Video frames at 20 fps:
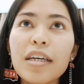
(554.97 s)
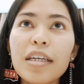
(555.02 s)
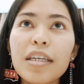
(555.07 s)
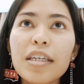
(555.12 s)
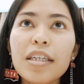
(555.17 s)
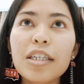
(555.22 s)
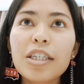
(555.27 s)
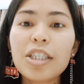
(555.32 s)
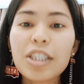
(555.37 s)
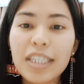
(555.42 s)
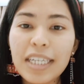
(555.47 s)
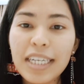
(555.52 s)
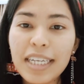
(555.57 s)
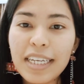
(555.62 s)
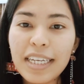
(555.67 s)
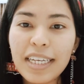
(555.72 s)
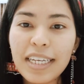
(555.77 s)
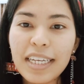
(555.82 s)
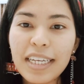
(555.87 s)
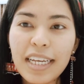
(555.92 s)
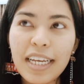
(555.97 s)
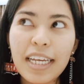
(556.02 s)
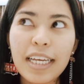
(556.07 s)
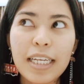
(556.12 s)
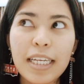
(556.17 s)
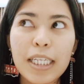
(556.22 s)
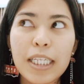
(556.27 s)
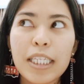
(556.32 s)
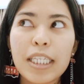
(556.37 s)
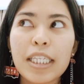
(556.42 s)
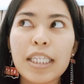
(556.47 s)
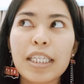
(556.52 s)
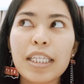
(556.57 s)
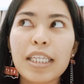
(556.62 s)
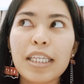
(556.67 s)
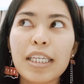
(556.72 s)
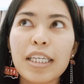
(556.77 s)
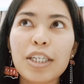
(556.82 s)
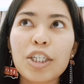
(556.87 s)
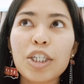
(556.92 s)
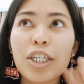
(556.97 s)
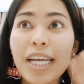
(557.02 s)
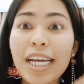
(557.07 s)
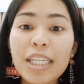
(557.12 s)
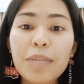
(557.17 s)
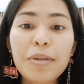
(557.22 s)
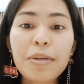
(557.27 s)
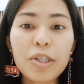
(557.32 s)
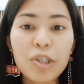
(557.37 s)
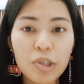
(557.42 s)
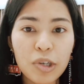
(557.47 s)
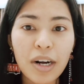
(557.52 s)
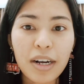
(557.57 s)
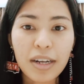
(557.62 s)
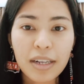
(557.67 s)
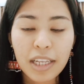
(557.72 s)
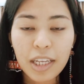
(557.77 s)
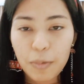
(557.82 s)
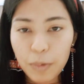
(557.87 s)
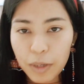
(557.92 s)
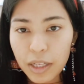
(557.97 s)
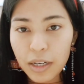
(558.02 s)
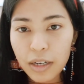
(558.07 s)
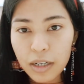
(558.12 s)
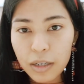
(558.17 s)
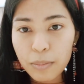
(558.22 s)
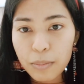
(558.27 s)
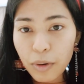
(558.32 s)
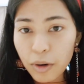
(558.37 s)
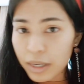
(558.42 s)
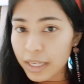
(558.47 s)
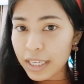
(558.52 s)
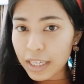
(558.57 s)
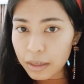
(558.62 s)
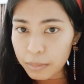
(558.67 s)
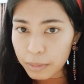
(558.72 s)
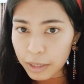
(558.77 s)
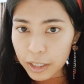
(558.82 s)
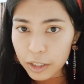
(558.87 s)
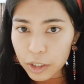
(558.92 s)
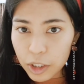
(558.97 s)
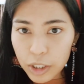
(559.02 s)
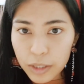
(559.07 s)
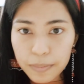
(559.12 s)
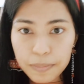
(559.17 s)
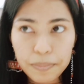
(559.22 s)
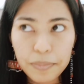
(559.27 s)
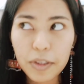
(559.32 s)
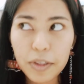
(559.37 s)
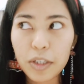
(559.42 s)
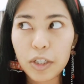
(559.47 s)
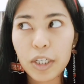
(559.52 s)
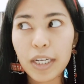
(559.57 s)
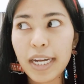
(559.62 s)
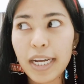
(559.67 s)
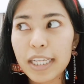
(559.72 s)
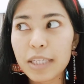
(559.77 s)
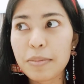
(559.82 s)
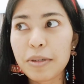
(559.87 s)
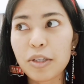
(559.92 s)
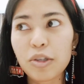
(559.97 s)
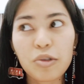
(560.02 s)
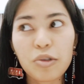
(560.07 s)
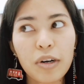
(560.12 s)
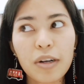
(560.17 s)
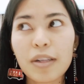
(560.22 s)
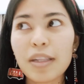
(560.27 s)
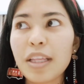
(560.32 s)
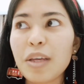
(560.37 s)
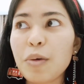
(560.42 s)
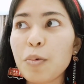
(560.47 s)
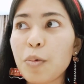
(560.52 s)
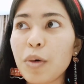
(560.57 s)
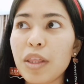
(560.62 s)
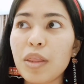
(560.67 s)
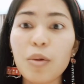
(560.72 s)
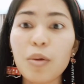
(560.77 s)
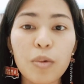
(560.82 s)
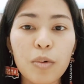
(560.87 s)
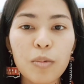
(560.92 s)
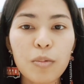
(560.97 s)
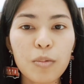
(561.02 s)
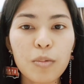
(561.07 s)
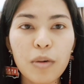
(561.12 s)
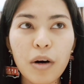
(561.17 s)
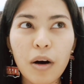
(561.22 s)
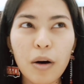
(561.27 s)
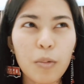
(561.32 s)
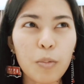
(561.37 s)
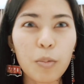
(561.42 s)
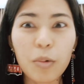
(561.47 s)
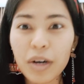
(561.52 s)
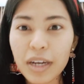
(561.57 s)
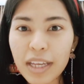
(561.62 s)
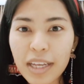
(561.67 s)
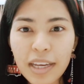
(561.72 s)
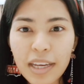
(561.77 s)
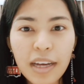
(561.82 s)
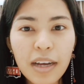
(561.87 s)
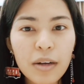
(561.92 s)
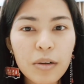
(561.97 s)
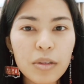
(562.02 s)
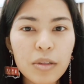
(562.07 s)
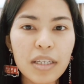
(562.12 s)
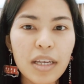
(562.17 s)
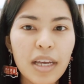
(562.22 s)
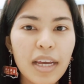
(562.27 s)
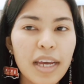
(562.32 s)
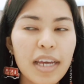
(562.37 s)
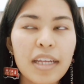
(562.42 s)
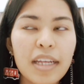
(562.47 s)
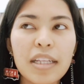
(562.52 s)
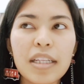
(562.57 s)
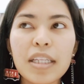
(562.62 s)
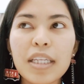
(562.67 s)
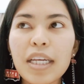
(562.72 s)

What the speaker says: she has been struggling with her body image. She has been struggling with working out. And